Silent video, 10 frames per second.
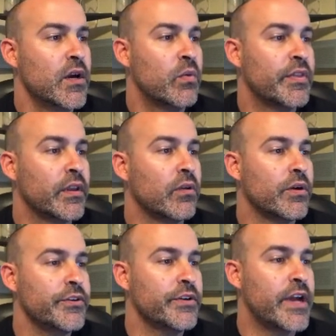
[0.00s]
When the
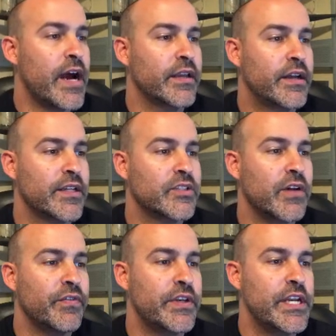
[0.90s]
Lord your God cuts
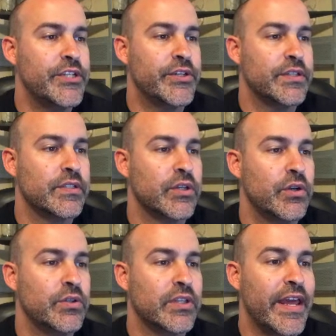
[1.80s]
off the nations
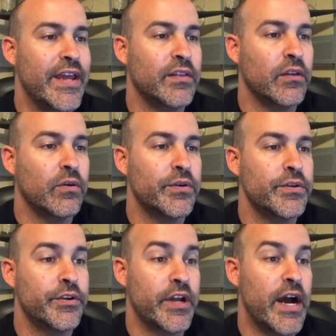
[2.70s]
whose land the Lord
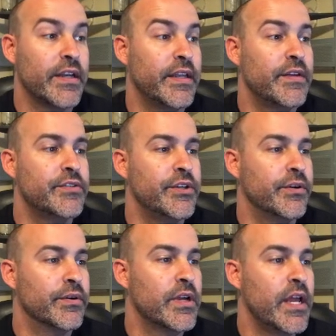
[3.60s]
your God gives
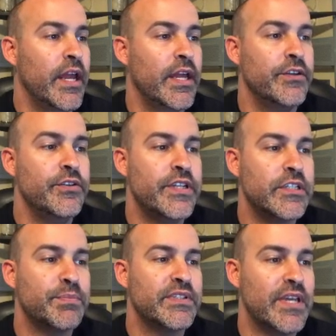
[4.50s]
you, and you
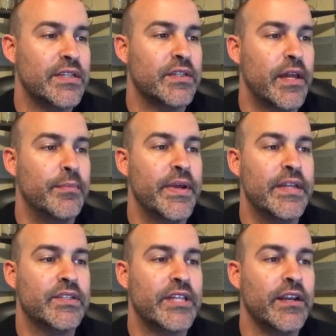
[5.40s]
dispossess them
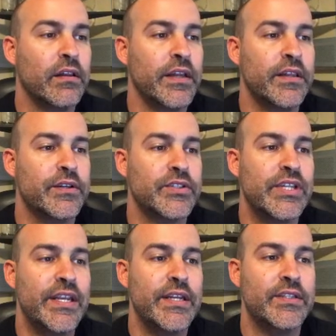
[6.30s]
and settle in their
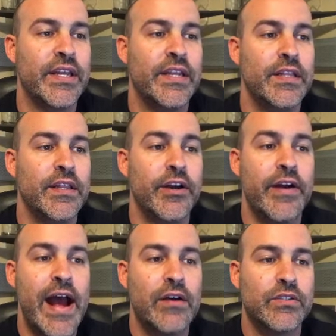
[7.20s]
cities and in
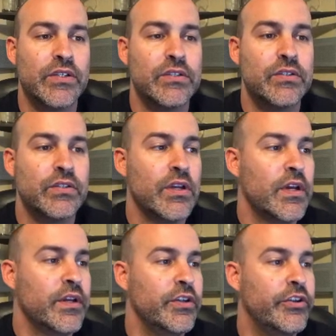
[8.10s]
their houses,
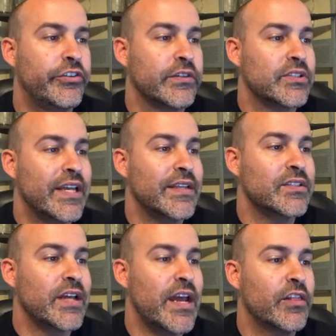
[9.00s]
you shall set
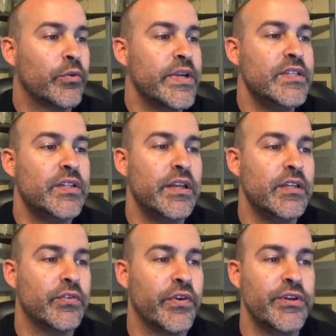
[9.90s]
aside three
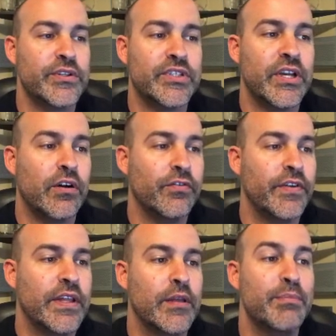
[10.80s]
cities for
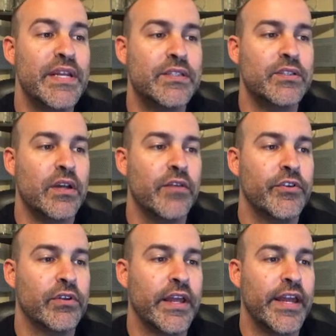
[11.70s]
yourself in the midst of
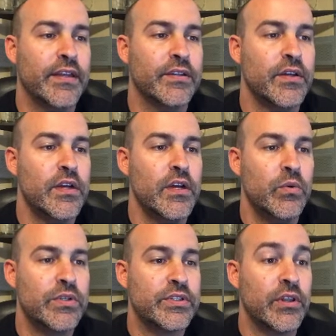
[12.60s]
your land,
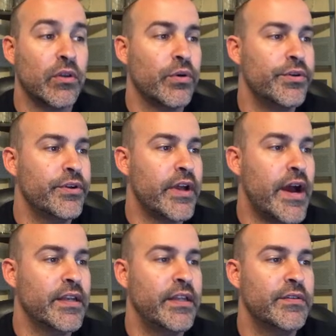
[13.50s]
which the Lord your
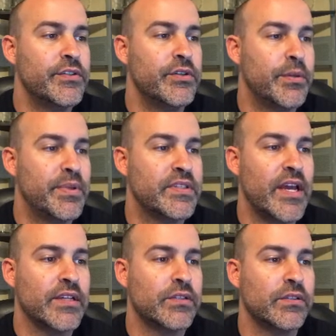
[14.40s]
God gives you to
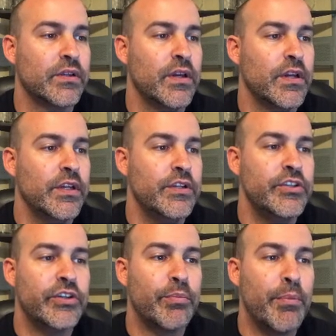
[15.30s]
possess.
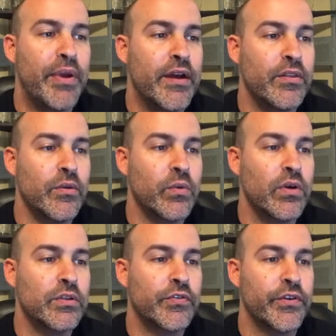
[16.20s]
You shall prepare the
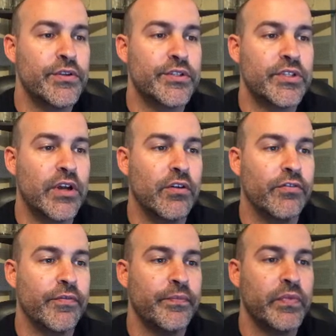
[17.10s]
roads for
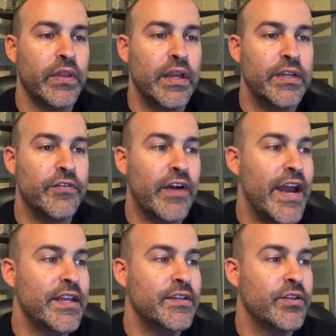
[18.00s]
yourself and
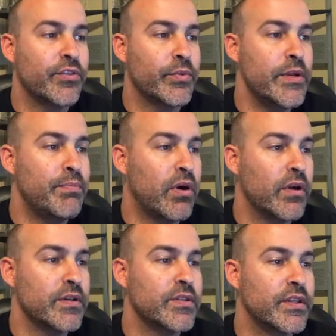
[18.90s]
divide into three
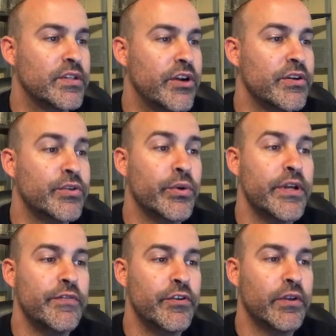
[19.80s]
parts the
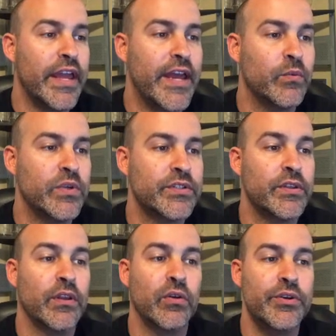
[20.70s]
territory of your land
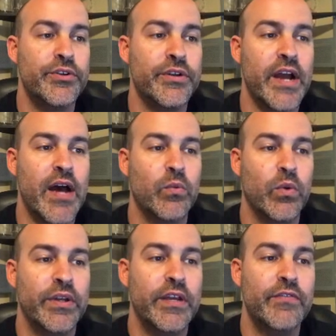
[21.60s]
which the Lord your God
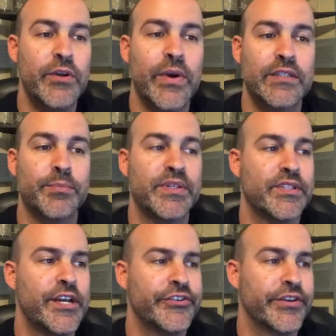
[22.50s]
will give you as a
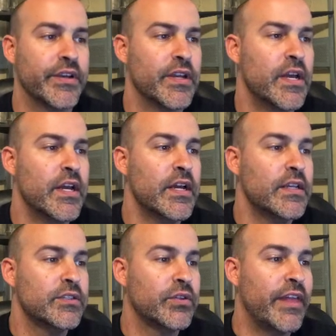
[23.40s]
possession,
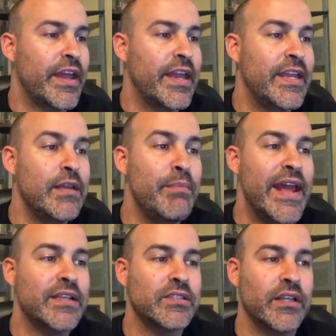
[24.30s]
so that any
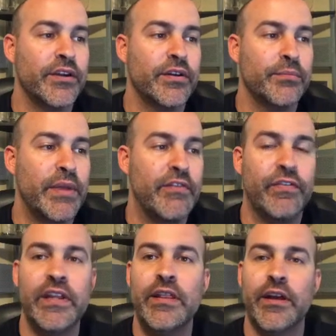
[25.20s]
manslayer may
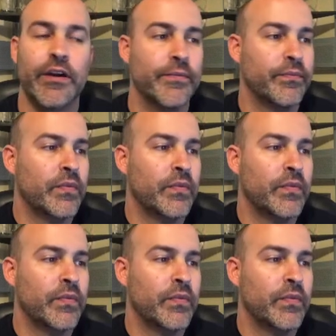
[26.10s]
flee there.